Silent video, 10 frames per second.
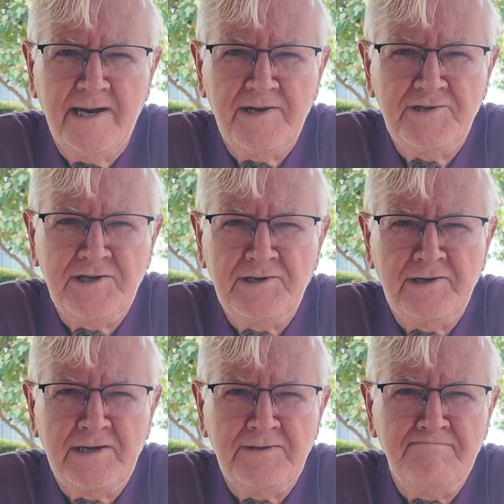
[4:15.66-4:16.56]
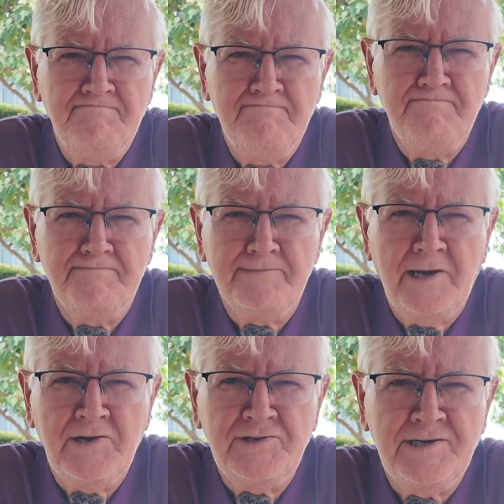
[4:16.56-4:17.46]
And I didn't like them.
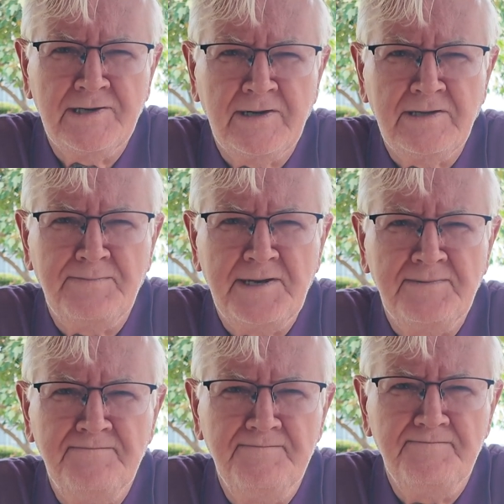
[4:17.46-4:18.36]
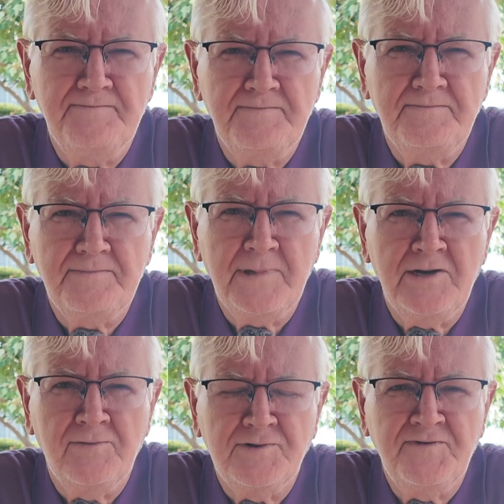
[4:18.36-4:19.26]
And I didn't like the bid.
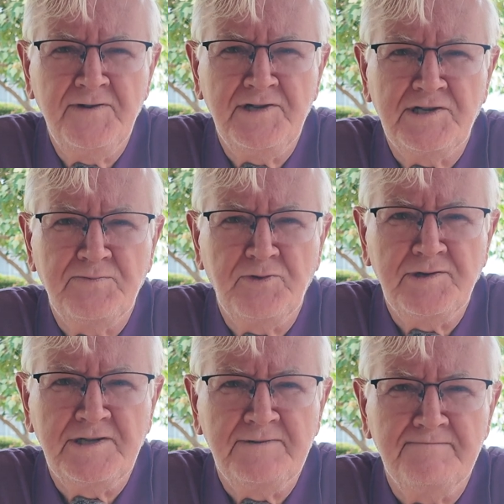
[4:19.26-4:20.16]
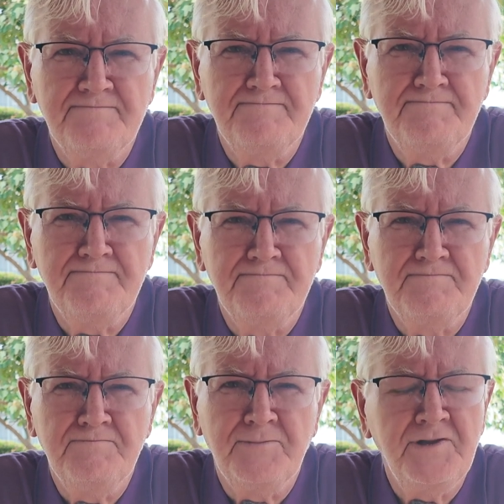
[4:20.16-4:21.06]
And I was very disappointed.
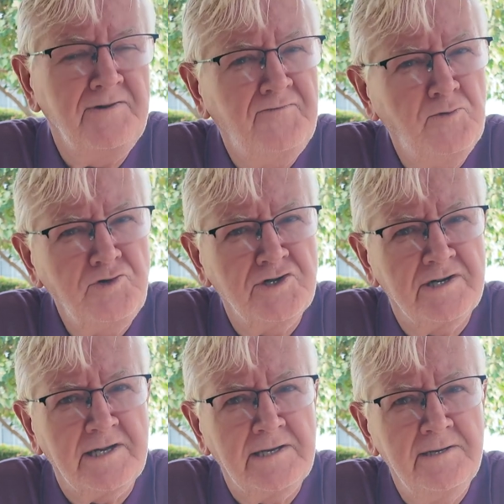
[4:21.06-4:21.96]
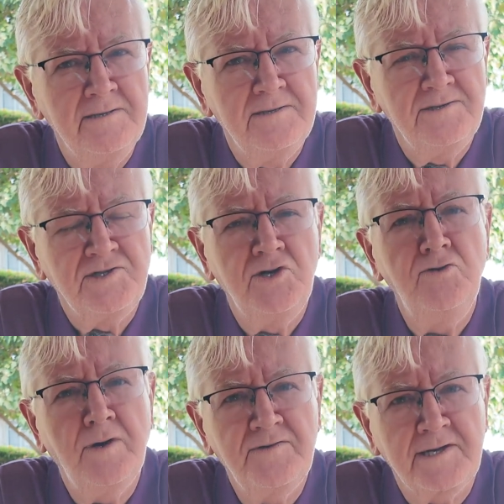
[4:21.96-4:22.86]
But then, fortunately,
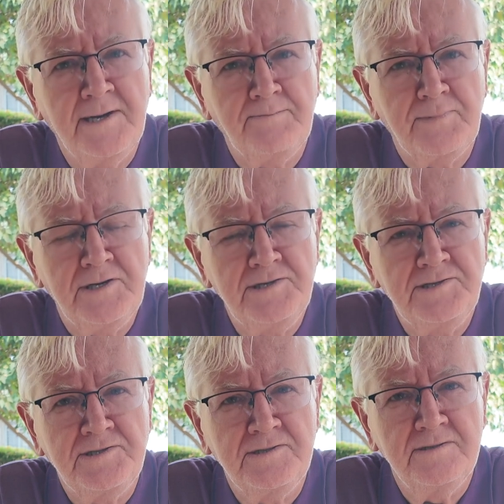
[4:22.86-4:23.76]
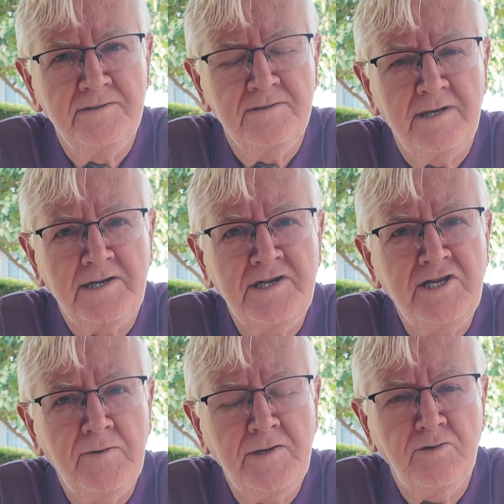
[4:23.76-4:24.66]
2 other companies,
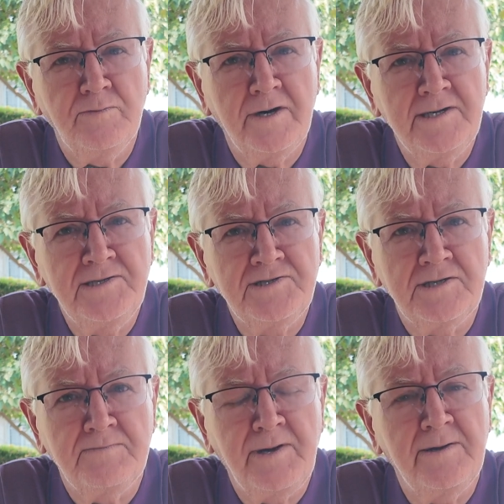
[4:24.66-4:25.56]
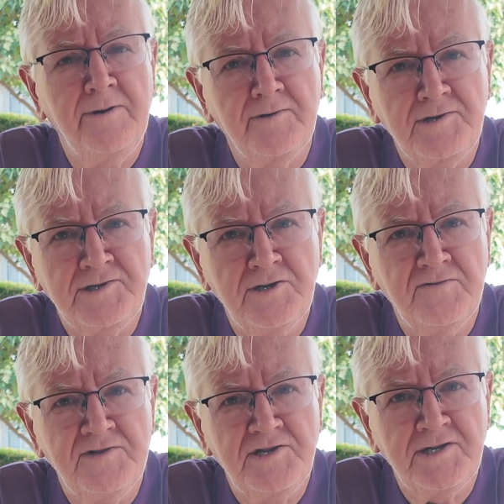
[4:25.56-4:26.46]
Agnico Eagle Mines and Pan American
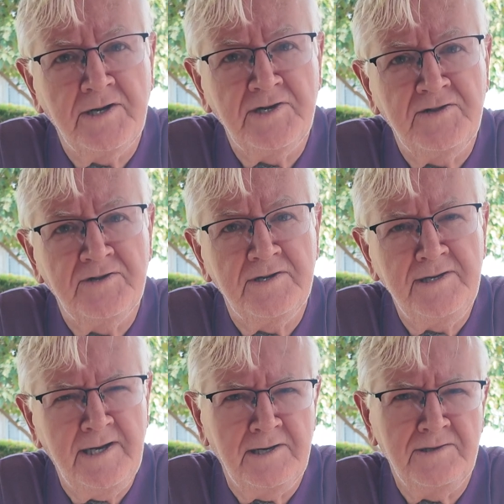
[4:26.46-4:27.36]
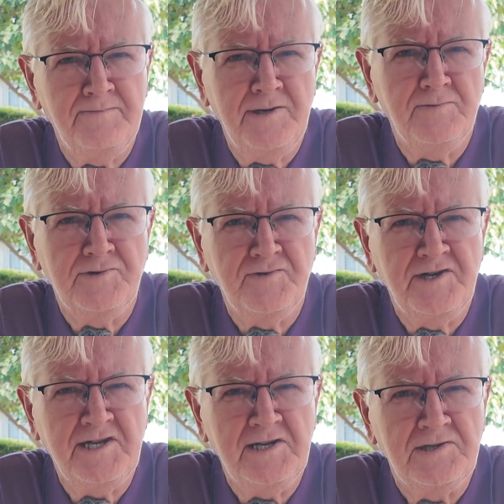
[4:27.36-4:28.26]
Silver, decided that, yeah, the bid was
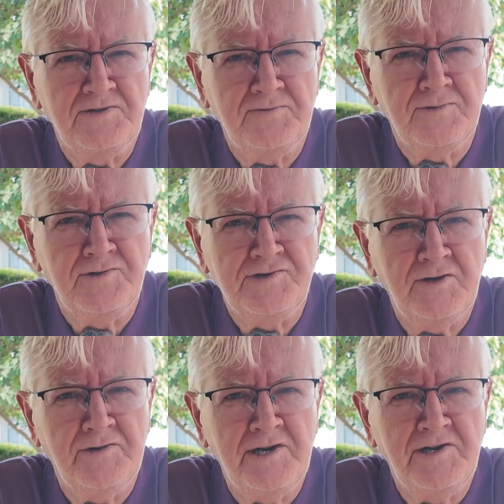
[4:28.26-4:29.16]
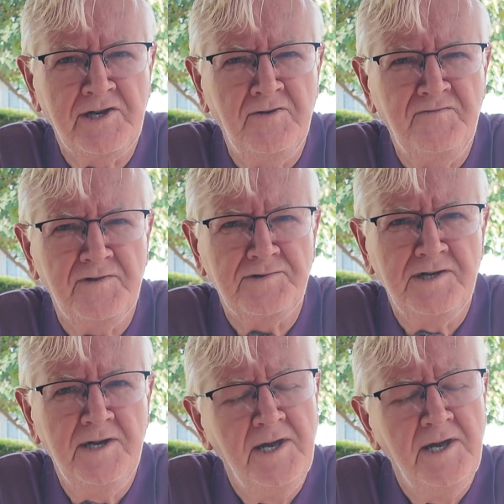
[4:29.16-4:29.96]
ridiculous from Consolidated Goldfields.